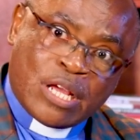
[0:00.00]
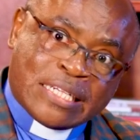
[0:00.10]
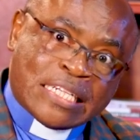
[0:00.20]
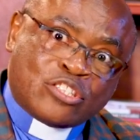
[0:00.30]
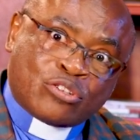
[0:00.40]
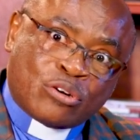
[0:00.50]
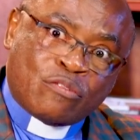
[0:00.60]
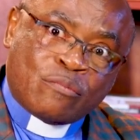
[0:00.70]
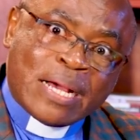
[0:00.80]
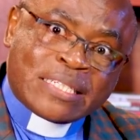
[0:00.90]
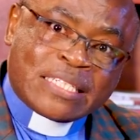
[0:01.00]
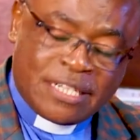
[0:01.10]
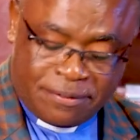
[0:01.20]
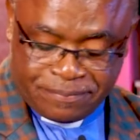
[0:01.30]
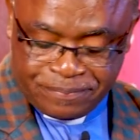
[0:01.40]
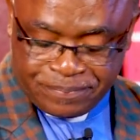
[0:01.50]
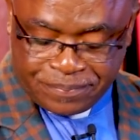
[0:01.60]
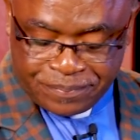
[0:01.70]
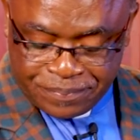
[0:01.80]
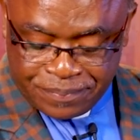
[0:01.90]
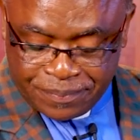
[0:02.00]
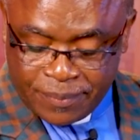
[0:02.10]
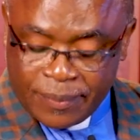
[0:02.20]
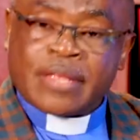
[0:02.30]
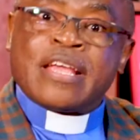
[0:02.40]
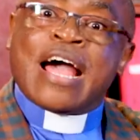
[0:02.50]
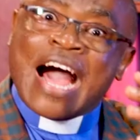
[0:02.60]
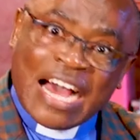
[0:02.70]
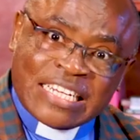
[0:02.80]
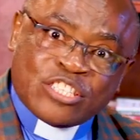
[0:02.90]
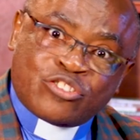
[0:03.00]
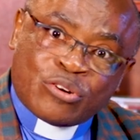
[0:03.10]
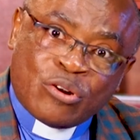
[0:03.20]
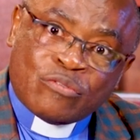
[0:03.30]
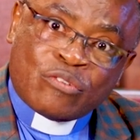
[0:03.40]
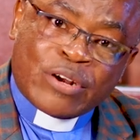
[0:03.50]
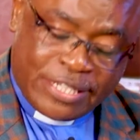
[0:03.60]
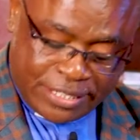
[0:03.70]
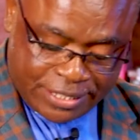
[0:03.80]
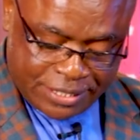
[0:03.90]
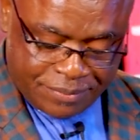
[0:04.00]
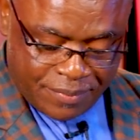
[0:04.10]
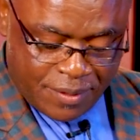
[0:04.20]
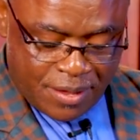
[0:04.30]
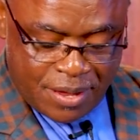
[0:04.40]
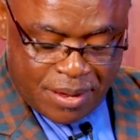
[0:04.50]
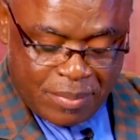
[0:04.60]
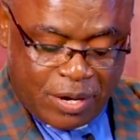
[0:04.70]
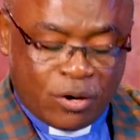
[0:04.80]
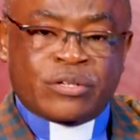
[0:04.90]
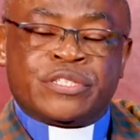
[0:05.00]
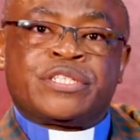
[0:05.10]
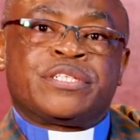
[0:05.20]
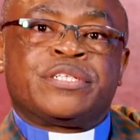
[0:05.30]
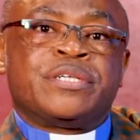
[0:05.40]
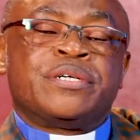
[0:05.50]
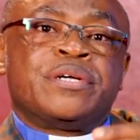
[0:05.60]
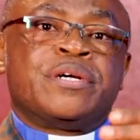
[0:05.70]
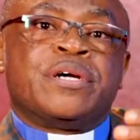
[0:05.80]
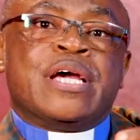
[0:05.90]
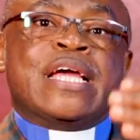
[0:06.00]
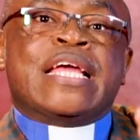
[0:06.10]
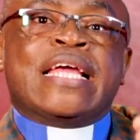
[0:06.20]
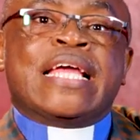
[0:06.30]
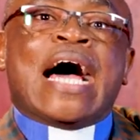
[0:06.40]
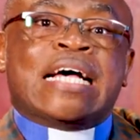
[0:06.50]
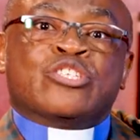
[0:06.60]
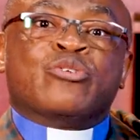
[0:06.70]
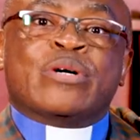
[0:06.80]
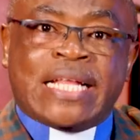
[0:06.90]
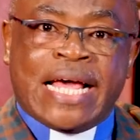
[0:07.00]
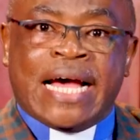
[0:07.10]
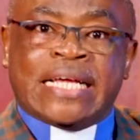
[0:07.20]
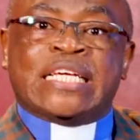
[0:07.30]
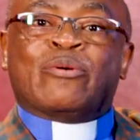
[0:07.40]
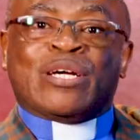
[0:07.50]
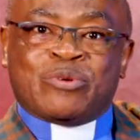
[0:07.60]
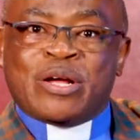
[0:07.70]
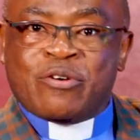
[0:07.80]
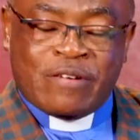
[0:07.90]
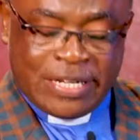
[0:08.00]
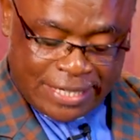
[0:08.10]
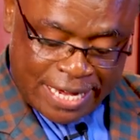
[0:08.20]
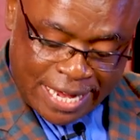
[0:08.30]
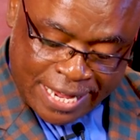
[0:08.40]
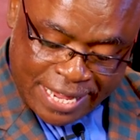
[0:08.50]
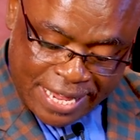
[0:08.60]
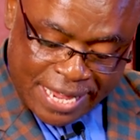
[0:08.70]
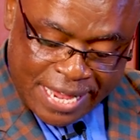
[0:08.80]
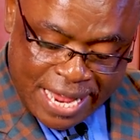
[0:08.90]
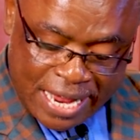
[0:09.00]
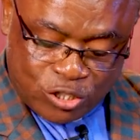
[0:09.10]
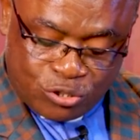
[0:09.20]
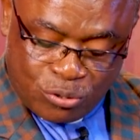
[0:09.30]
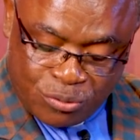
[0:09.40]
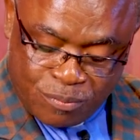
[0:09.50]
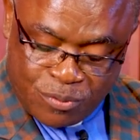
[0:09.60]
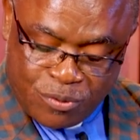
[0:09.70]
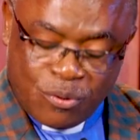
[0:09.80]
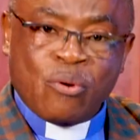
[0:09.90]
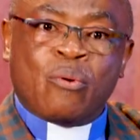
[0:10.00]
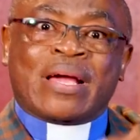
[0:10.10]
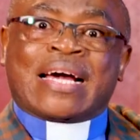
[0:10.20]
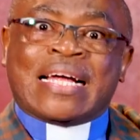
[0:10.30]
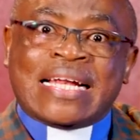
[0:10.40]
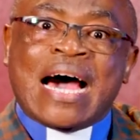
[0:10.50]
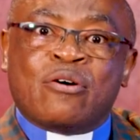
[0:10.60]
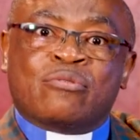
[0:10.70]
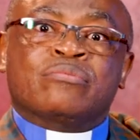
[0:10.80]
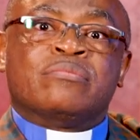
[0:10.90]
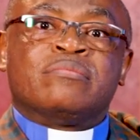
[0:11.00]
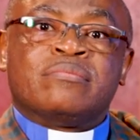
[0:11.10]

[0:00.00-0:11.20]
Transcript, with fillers: at his throne of mercy, at his throne of grace, because he has gone there. He was one of us here. And so we can now